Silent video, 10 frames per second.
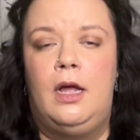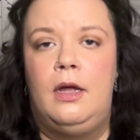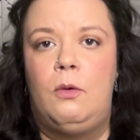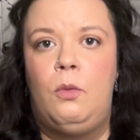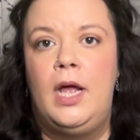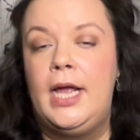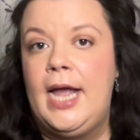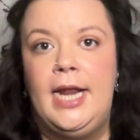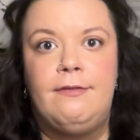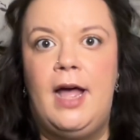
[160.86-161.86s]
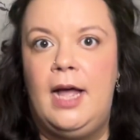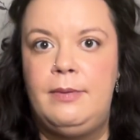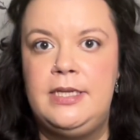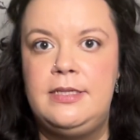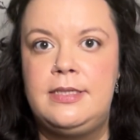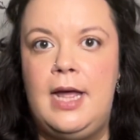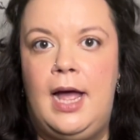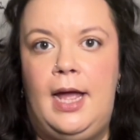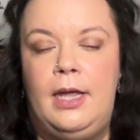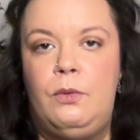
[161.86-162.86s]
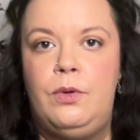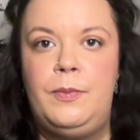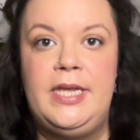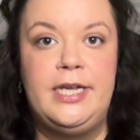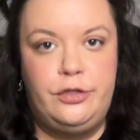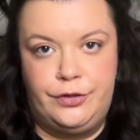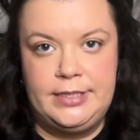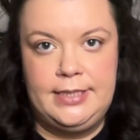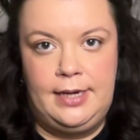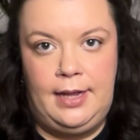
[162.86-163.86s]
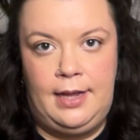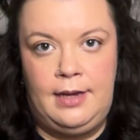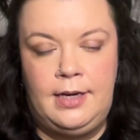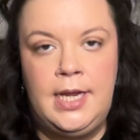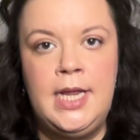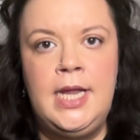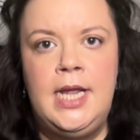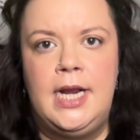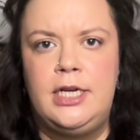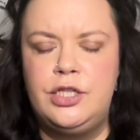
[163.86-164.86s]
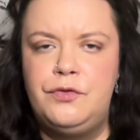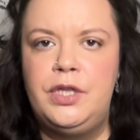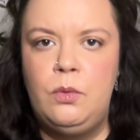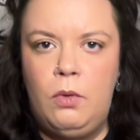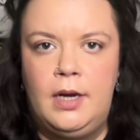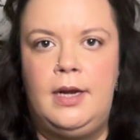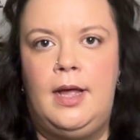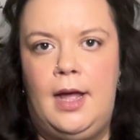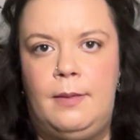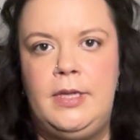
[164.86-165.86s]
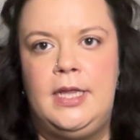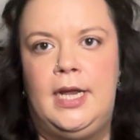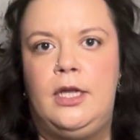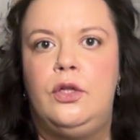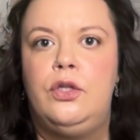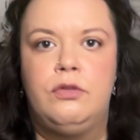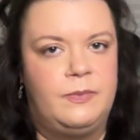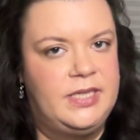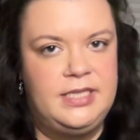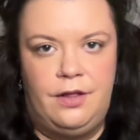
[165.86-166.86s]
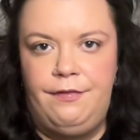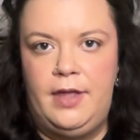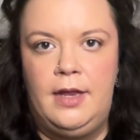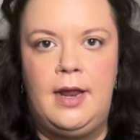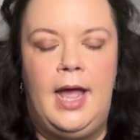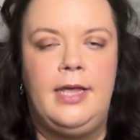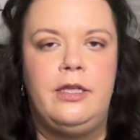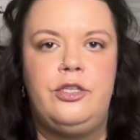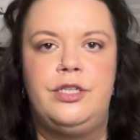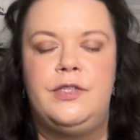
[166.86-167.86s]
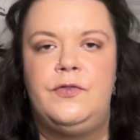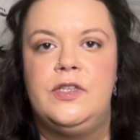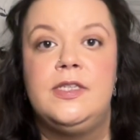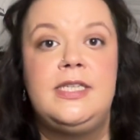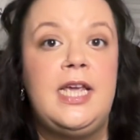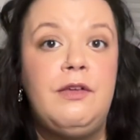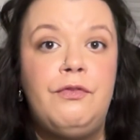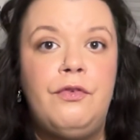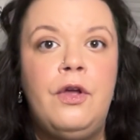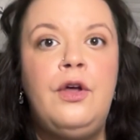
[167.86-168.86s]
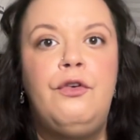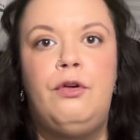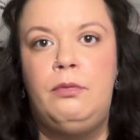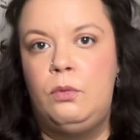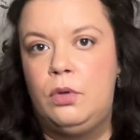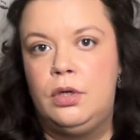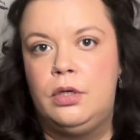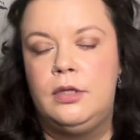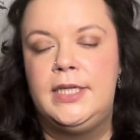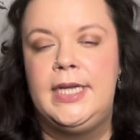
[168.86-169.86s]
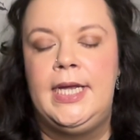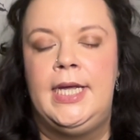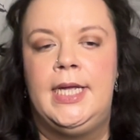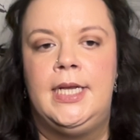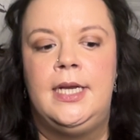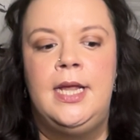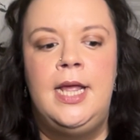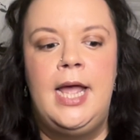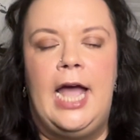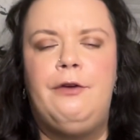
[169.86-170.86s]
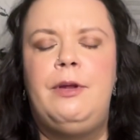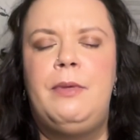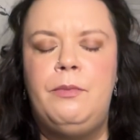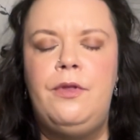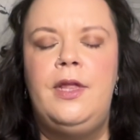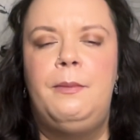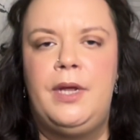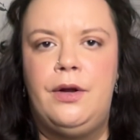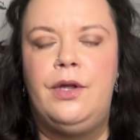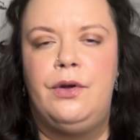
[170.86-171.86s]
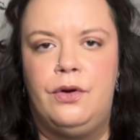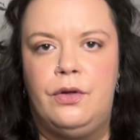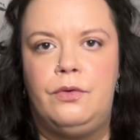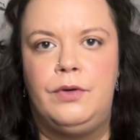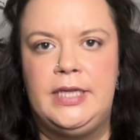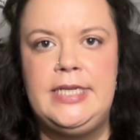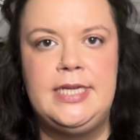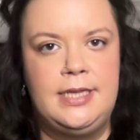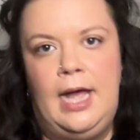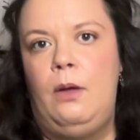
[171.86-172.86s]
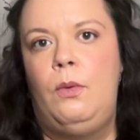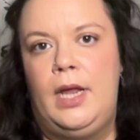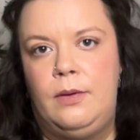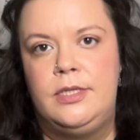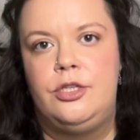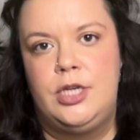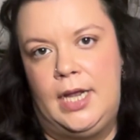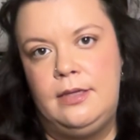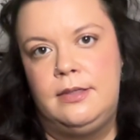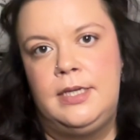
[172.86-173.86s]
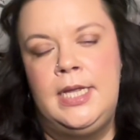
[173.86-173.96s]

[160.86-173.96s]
what kind of hobbies I would be interested in, and I just really wanted a hobby that I could lose myself in. I could just feel safe from the world, and I remember that Americangirl really did that when I was a child.